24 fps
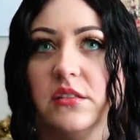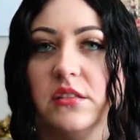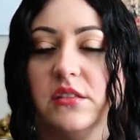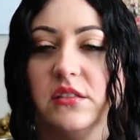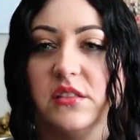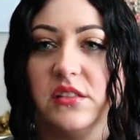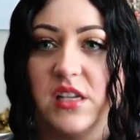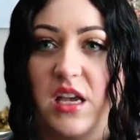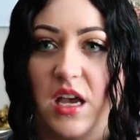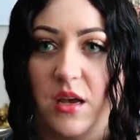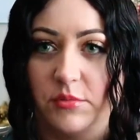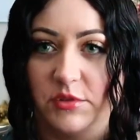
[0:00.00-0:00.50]

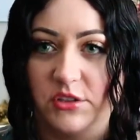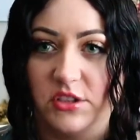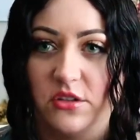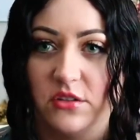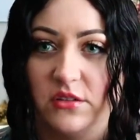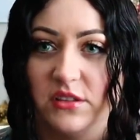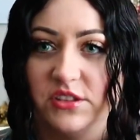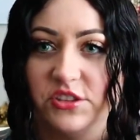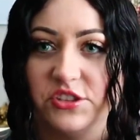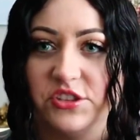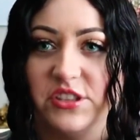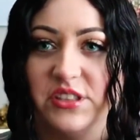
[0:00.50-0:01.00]

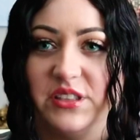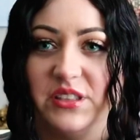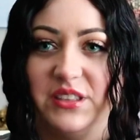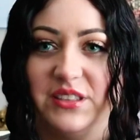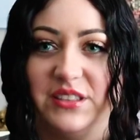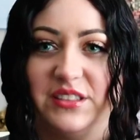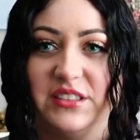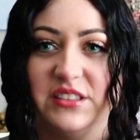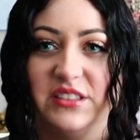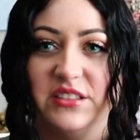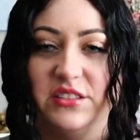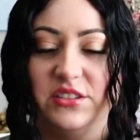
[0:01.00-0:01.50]

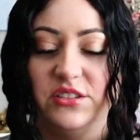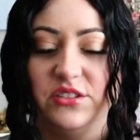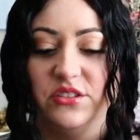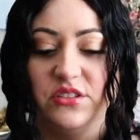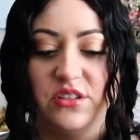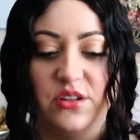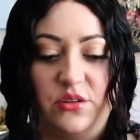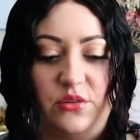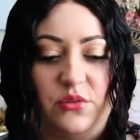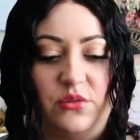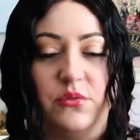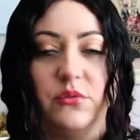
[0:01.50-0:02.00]
sabotaging, you
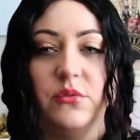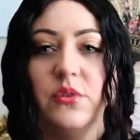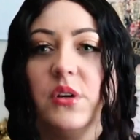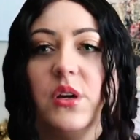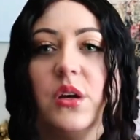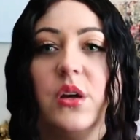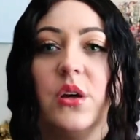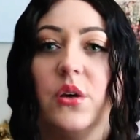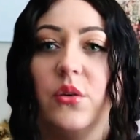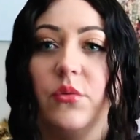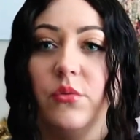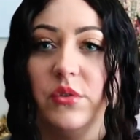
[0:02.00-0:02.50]
know,
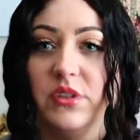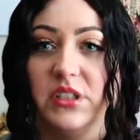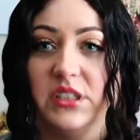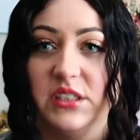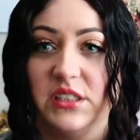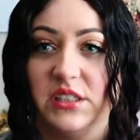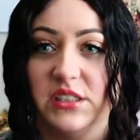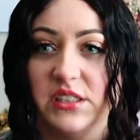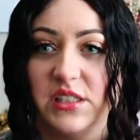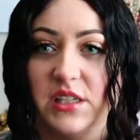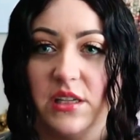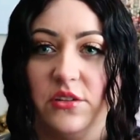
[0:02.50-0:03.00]
what it
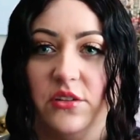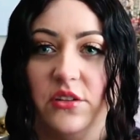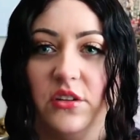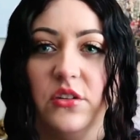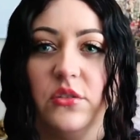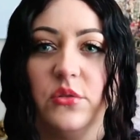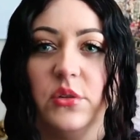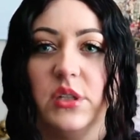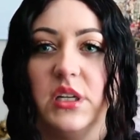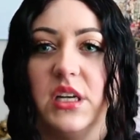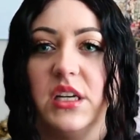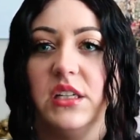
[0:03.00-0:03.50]
is that you're
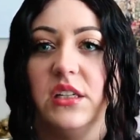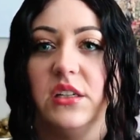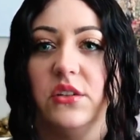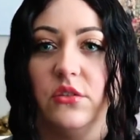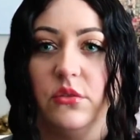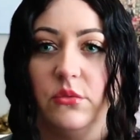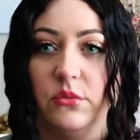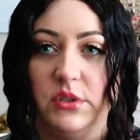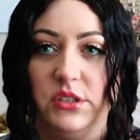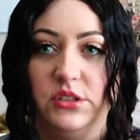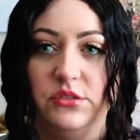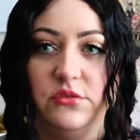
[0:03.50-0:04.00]
creating
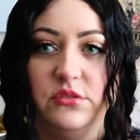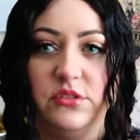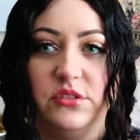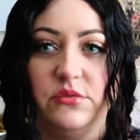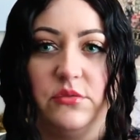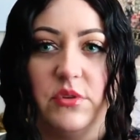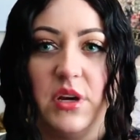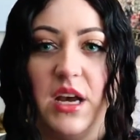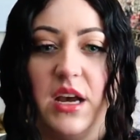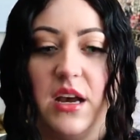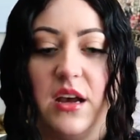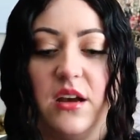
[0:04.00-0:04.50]
or what you
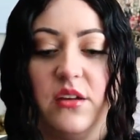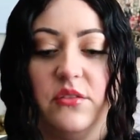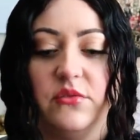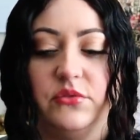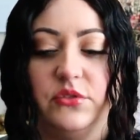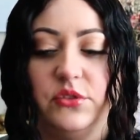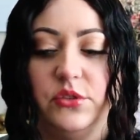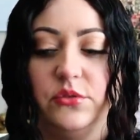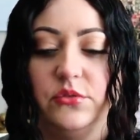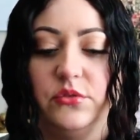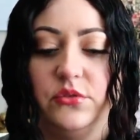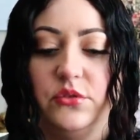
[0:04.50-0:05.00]
do
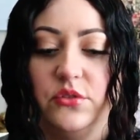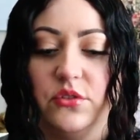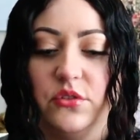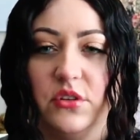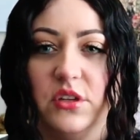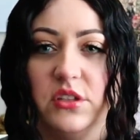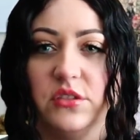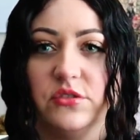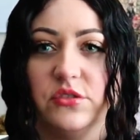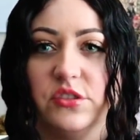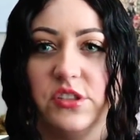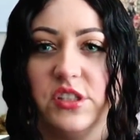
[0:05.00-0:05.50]
have. You're
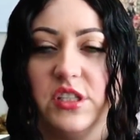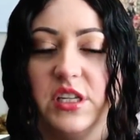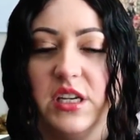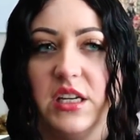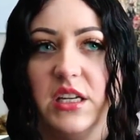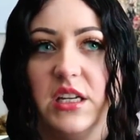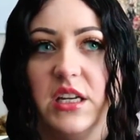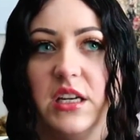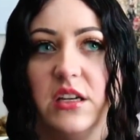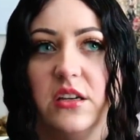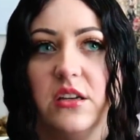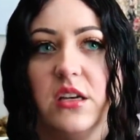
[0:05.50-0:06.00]

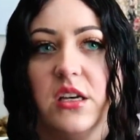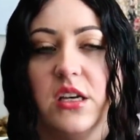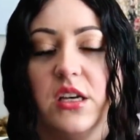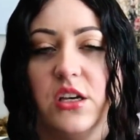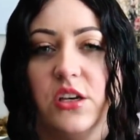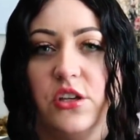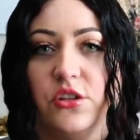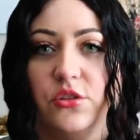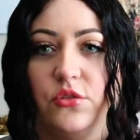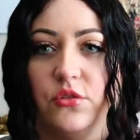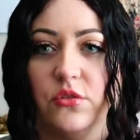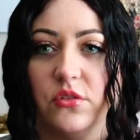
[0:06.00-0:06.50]
understanding
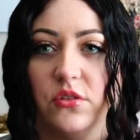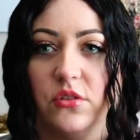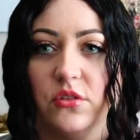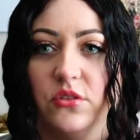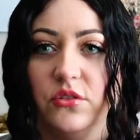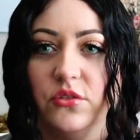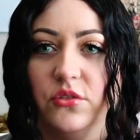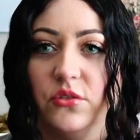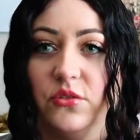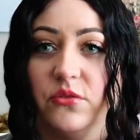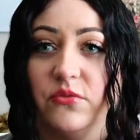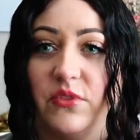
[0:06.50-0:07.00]

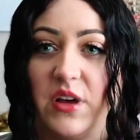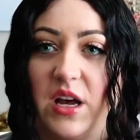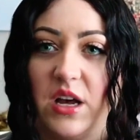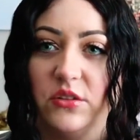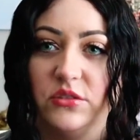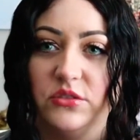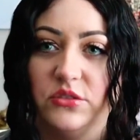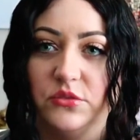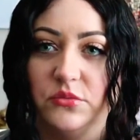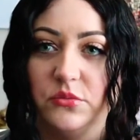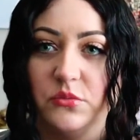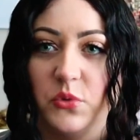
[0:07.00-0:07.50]
your
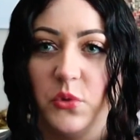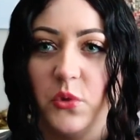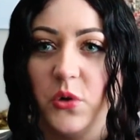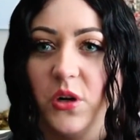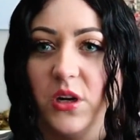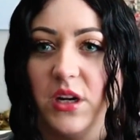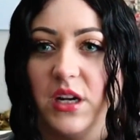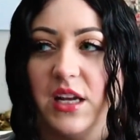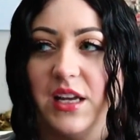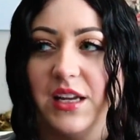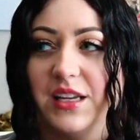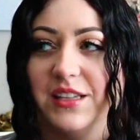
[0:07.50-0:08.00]
value
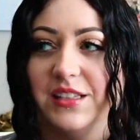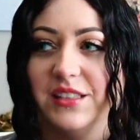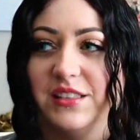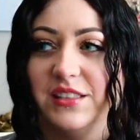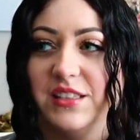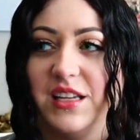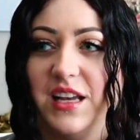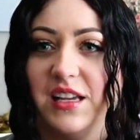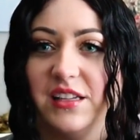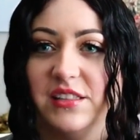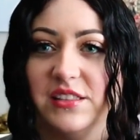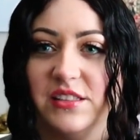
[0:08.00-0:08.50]
more, and
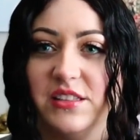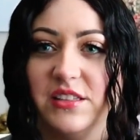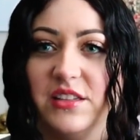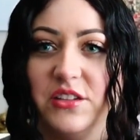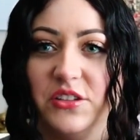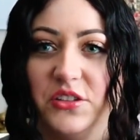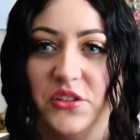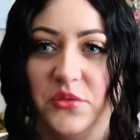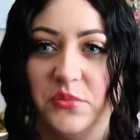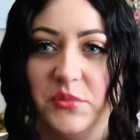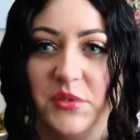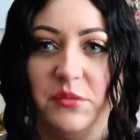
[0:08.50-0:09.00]
as a
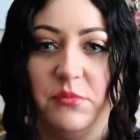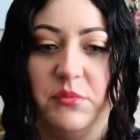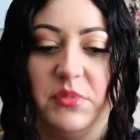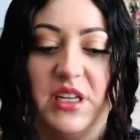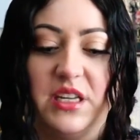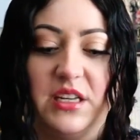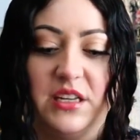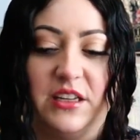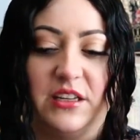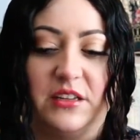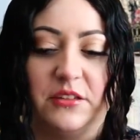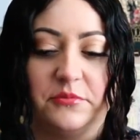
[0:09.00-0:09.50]
human
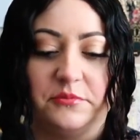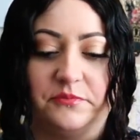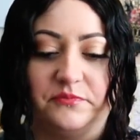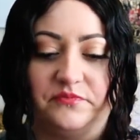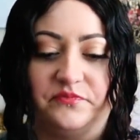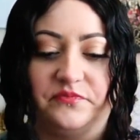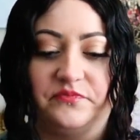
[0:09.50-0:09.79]
being